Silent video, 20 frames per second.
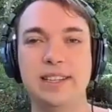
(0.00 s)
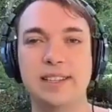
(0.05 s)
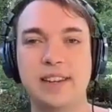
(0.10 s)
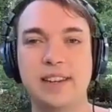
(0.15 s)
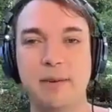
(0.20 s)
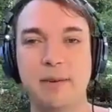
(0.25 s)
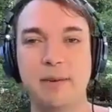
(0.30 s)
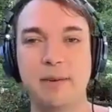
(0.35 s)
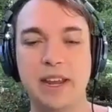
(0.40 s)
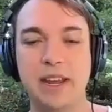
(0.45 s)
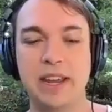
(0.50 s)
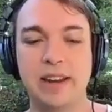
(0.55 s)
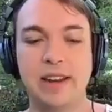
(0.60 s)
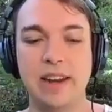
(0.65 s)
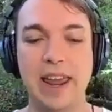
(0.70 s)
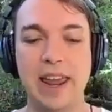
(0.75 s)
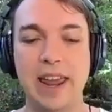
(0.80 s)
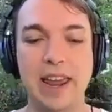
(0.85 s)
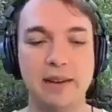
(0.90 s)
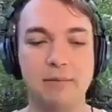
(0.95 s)
coming in
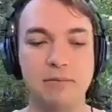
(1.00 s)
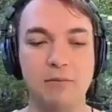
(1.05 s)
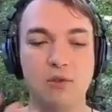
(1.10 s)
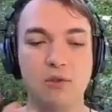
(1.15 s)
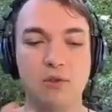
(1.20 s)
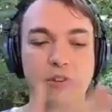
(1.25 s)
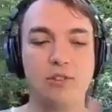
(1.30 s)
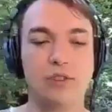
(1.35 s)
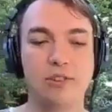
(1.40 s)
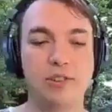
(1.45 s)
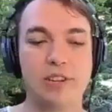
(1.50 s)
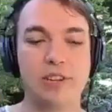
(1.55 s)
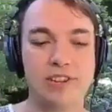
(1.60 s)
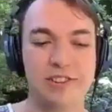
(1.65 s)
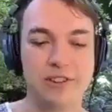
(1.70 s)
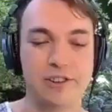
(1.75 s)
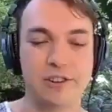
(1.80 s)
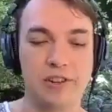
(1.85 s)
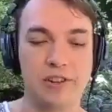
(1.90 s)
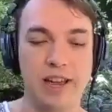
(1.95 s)
and more
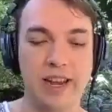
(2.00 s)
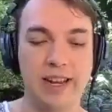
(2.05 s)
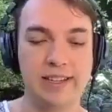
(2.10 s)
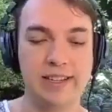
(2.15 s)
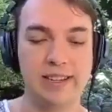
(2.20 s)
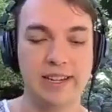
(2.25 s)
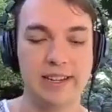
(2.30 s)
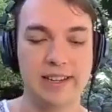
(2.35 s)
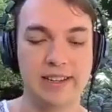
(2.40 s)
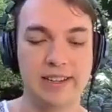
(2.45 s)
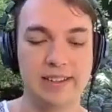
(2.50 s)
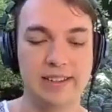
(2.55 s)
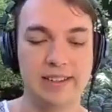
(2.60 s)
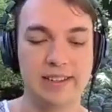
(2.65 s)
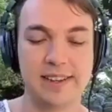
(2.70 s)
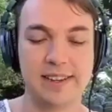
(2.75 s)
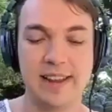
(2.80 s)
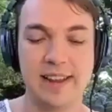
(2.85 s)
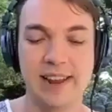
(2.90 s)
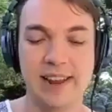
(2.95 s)
traditional ideas.
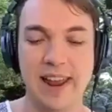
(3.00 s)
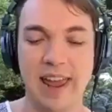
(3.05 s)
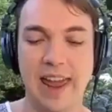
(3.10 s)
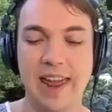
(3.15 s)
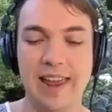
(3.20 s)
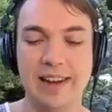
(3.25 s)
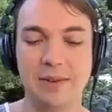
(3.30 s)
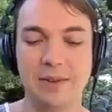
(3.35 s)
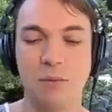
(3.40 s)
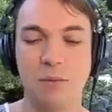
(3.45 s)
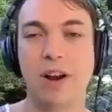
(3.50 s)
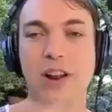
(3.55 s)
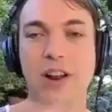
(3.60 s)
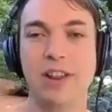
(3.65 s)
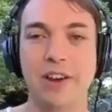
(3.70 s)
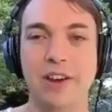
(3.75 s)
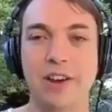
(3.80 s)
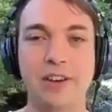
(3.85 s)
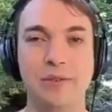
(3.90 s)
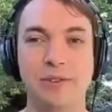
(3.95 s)
And one of
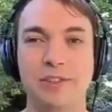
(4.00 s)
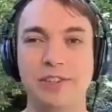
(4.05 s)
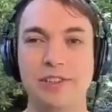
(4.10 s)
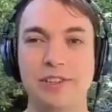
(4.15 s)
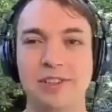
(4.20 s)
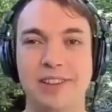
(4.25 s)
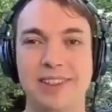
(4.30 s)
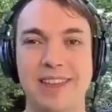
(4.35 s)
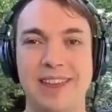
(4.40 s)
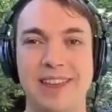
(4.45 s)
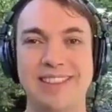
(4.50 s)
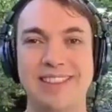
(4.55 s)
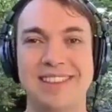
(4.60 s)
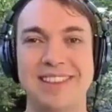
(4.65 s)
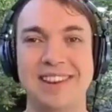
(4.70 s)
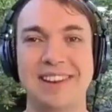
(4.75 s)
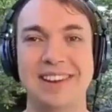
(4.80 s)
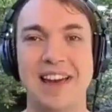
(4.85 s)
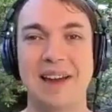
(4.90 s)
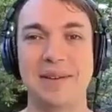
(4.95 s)
those, which is the thing
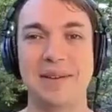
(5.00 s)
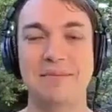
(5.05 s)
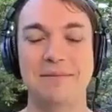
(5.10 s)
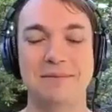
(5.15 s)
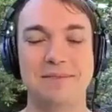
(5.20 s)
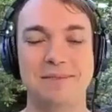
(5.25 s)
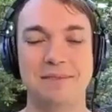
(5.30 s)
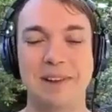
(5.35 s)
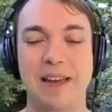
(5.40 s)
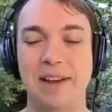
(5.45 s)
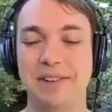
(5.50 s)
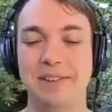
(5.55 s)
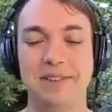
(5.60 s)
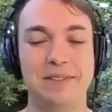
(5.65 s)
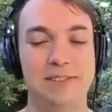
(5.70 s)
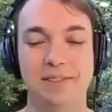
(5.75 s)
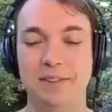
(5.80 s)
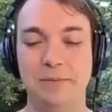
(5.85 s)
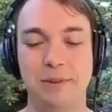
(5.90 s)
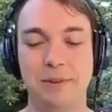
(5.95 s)
that I was
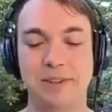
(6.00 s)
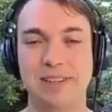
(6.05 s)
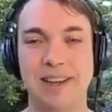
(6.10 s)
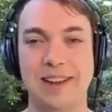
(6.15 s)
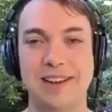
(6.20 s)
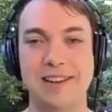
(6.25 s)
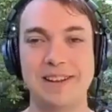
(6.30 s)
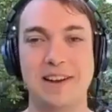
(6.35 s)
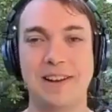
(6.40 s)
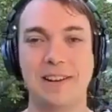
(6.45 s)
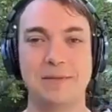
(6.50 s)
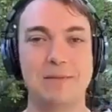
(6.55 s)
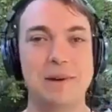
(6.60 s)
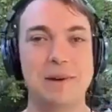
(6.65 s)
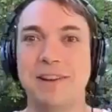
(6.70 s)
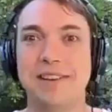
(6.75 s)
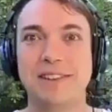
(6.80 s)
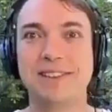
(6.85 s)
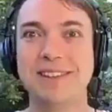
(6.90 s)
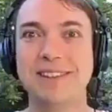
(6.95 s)
super excited to talk to you
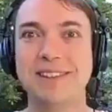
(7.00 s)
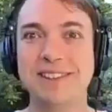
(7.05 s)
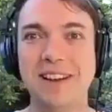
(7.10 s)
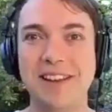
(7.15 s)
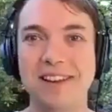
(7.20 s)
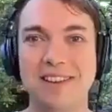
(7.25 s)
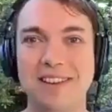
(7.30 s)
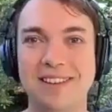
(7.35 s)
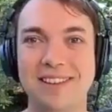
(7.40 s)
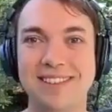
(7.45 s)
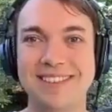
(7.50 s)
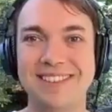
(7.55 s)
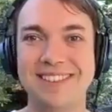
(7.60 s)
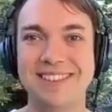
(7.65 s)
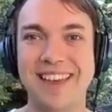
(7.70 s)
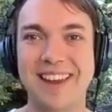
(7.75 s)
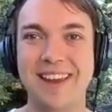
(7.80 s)
about, is the sun. Like